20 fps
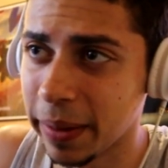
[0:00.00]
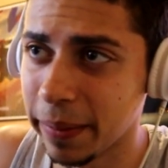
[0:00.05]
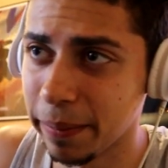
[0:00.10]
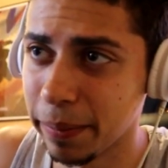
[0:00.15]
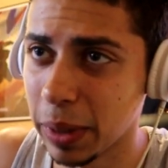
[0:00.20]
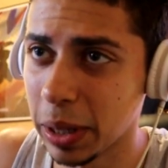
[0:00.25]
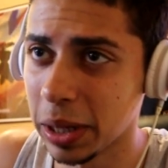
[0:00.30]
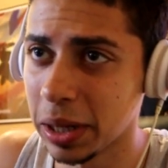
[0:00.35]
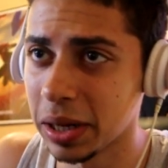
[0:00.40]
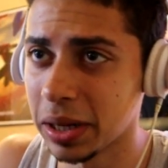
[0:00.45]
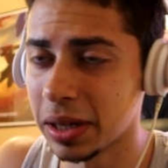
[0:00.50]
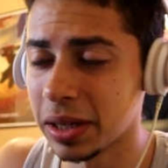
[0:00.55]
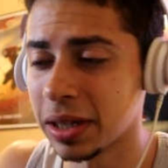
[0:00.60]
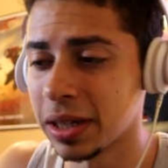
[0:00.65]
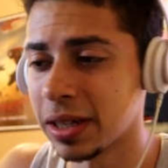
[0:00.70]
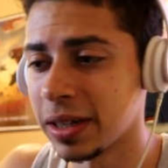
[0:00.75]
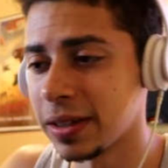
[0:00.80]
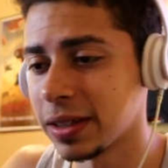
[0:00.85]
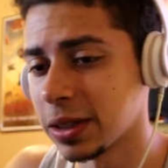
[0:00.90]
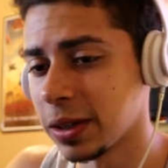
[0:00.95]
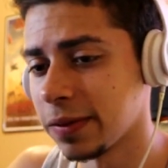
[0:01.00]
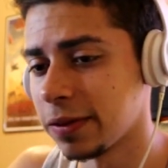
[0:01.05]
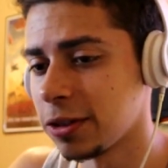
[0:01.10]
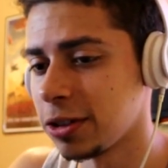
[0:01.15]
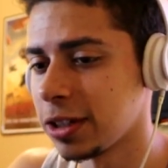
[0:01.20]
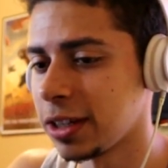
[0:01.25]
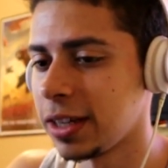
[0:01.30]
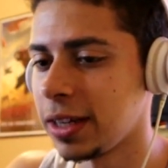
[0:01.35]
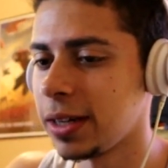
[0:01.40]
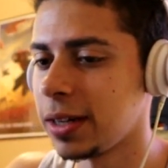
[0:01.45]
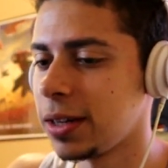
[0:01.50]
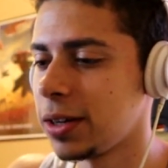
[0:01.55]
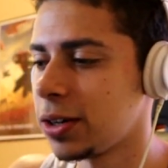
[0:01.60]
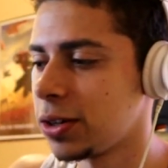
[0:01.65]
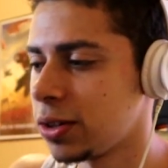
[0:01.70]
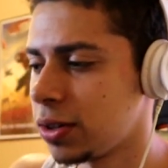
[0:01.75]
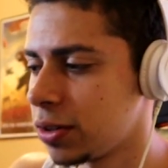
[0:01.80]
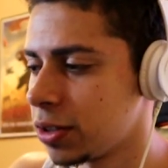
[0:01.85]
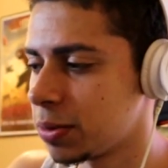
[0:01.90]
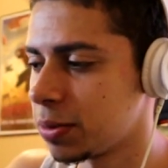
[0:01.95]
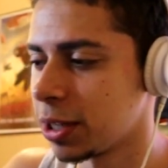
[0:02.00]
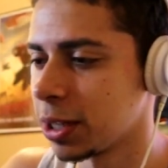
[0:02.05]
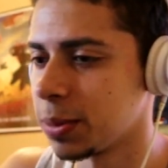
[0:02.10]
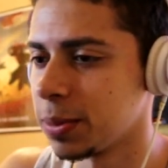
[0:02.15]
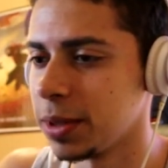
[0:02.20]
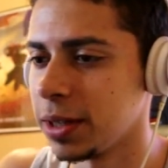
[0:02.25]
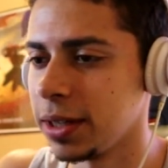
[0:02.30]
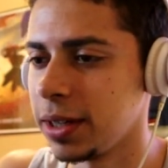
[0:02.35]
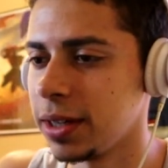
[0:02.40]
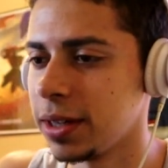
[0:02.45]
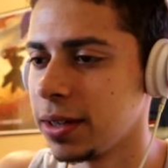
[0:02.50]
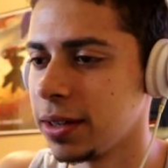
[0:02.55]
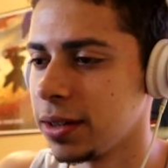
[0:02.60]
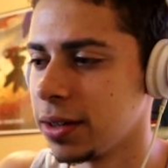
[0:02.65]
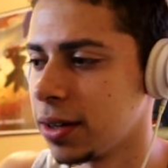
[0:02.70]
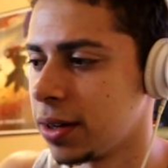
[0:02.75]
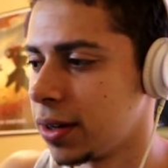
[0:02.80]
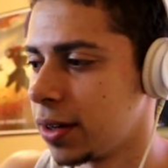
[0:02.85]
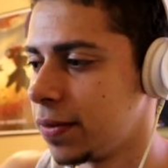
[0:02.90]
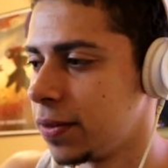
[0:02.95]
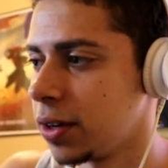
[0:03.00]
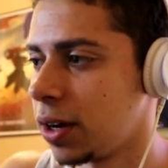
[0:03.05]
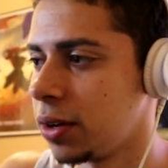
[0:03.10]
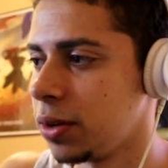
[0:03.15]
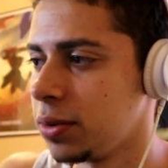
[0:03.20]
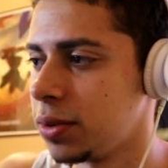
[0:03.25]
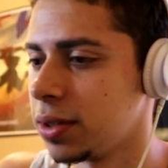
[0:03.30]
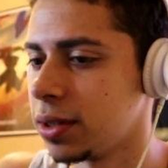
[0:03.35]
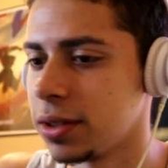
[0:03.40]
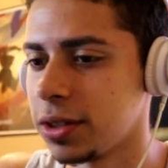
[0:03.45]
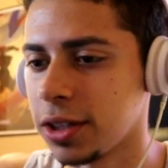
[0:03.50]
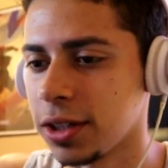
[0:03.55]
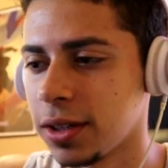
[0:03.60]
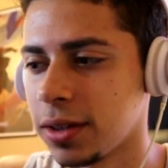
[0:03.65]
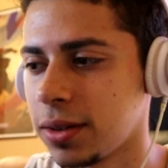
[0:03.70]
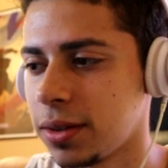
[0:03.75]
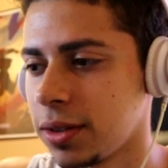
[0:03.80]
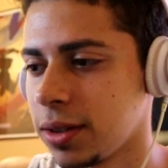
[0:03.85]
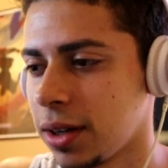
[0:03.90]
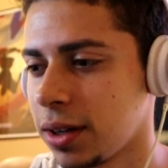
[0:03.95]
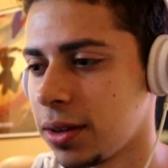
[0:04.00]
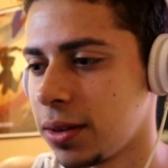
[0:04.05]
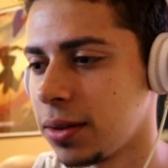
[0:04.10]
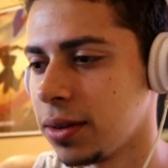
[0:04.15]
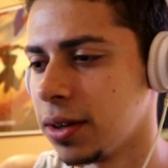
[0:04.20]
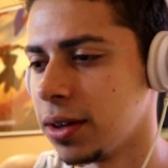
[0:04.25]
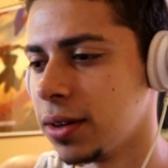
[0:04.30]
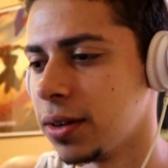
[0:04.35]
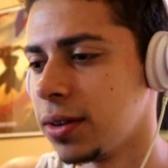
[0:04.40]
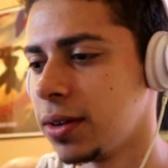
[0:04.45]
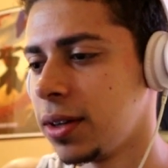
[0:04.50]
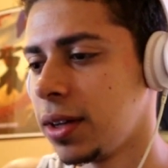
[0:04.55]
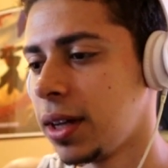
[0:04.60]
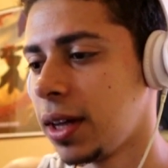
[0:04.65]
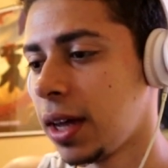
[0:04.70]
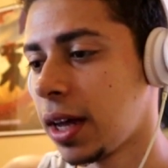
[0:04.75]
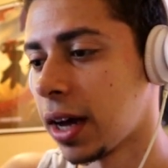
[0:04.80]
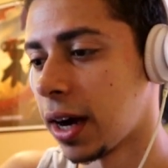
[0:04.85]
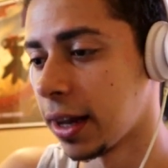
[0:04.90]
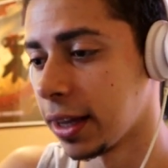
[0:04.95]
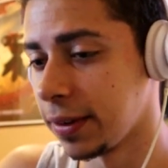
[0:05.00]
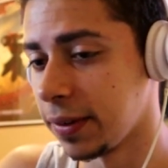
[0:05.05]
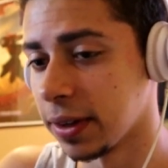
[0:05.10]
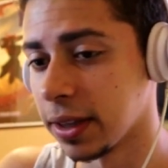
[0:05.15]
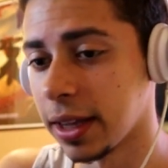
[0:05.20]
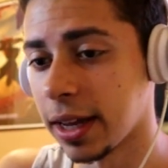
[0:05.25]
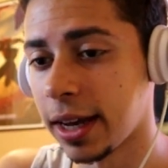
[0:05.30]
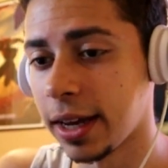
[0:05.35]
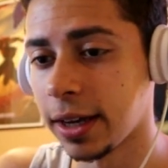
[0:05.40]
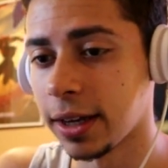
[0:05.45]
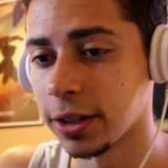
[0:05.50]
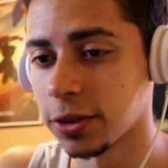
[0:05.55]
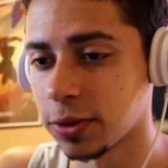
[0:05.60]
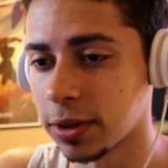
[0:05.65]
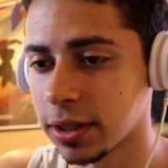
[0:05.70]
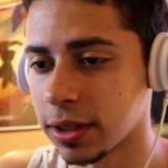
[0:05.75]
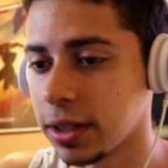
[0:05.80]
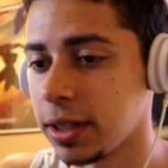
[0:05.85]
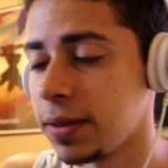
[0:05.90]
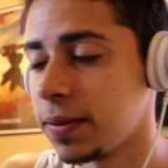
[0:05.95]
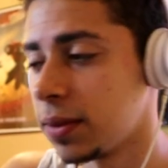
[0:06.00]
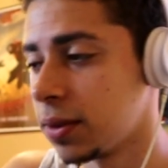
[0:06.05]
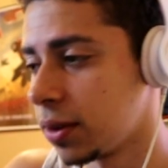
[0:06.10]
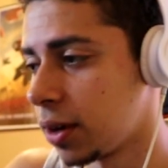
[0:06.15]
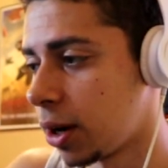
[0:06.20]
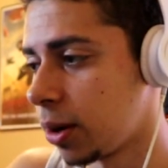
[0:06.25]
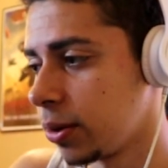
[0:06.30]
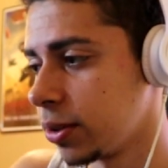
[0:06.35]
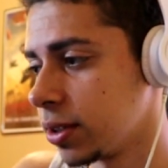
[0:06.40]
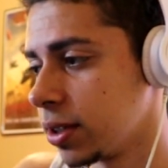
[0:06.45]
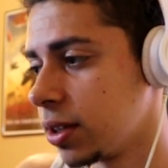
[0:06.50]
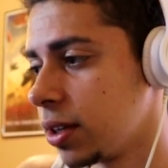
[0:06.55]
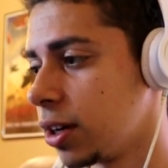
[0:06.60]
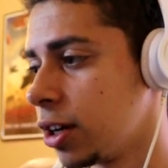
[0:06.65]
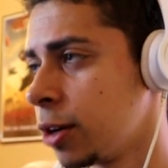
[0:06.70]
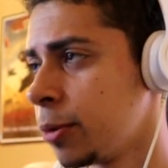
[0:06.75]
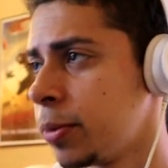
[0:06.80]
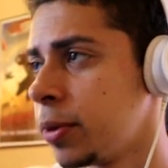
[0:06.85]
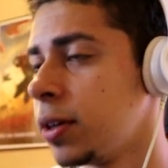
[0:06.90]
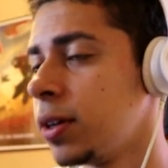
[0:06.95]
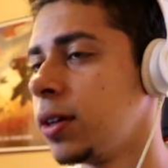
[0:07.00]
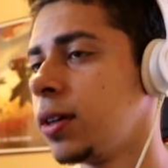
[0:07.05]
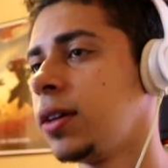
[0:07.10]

But, uh, so if there's any in here, don't expect me to get it, y'all. If y'all new to the channel, y'all don't know. I'll leave a like because Resident Evil, always a dub.